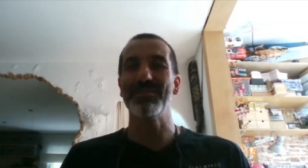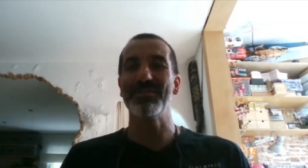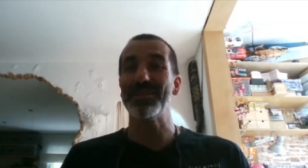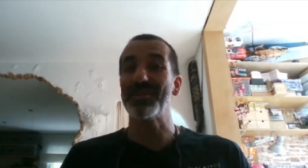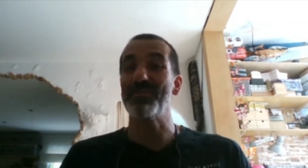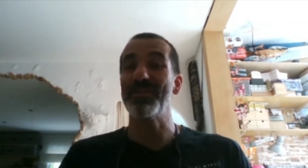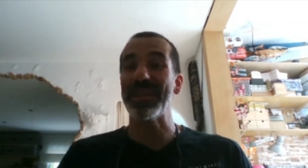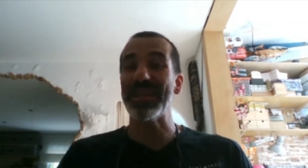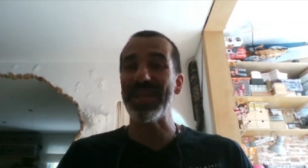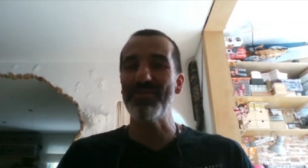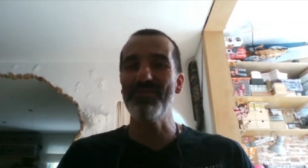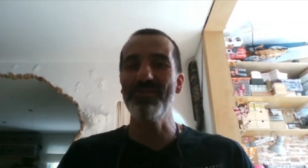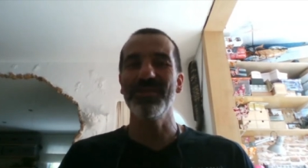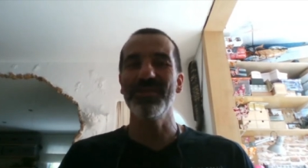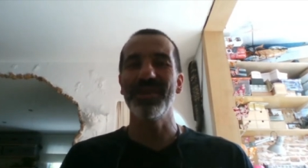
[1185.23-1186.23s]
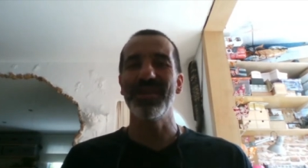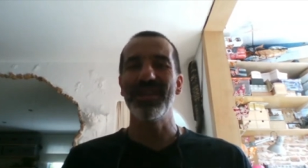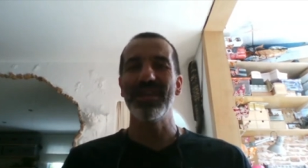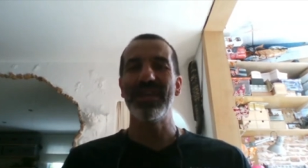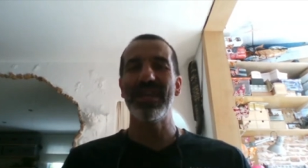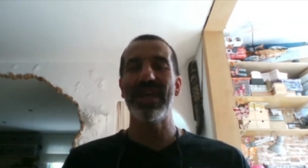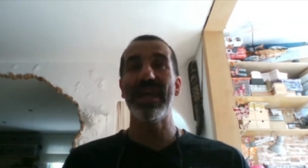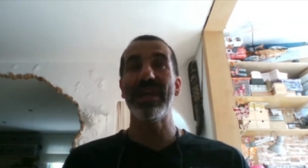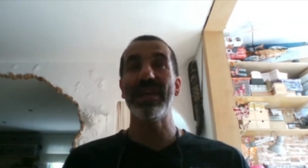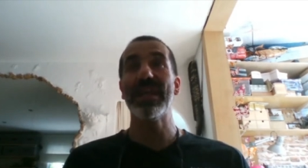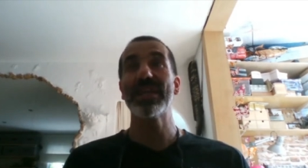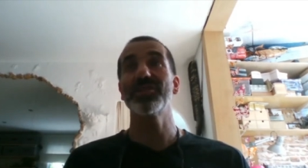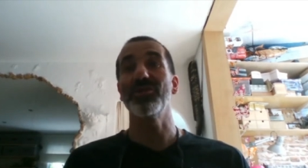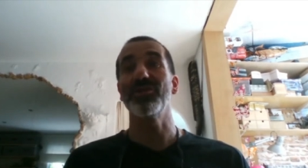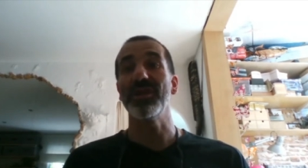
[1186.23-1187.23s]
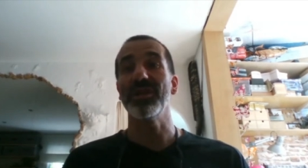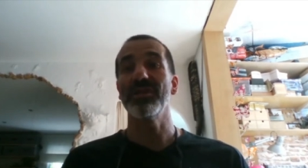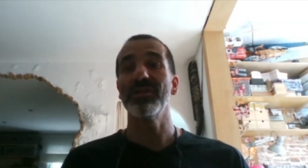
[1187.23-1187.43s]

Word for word: it's something new. And actually,